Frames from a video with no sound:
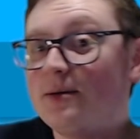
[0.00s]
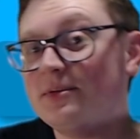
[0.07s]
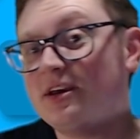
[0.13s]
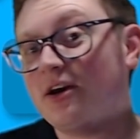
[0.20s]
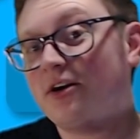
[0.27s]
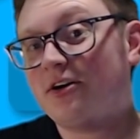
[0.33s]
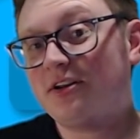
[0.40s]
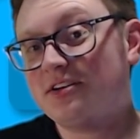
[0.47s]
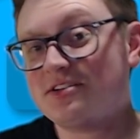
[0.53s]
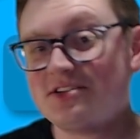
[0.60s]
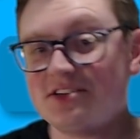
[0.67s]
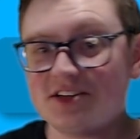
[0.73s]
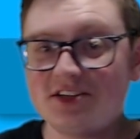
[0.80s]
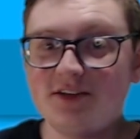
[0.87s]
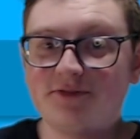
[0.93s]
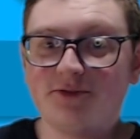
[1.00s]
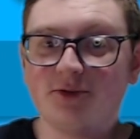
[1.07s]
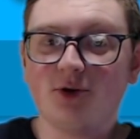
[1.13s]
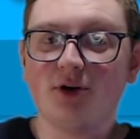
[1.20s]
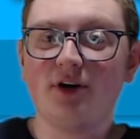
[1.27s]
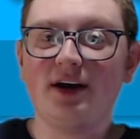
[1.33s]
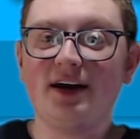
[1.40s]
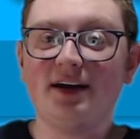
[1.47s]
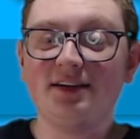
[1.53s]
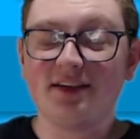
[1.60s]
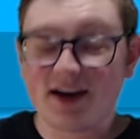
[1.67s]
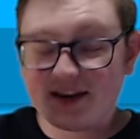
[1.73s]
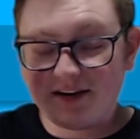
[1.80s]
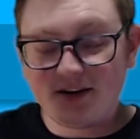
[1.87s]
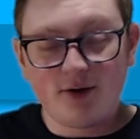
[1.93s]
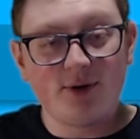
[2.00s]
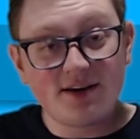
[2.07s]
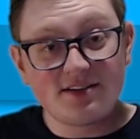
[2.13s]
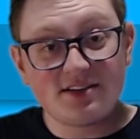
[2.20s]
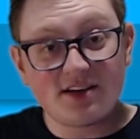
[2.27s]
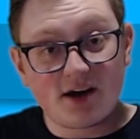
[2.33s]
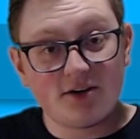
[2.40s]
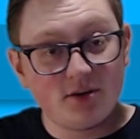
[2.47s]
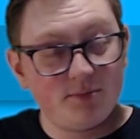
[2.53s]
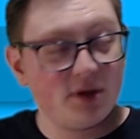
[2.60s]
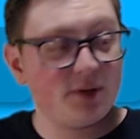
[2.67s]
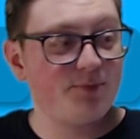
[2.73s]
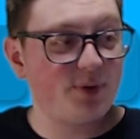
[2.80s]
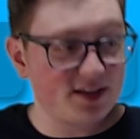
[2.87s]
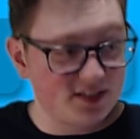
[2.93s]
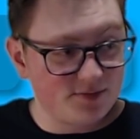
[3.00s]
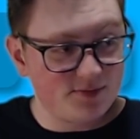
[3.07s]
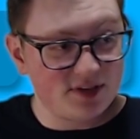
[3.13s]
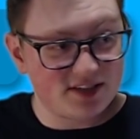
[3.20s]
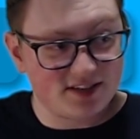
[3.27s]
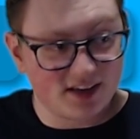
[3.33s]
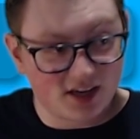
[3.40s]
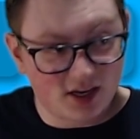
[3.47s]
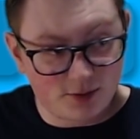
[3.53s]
am Garrulous64, and I know I sound a bit pessimistic,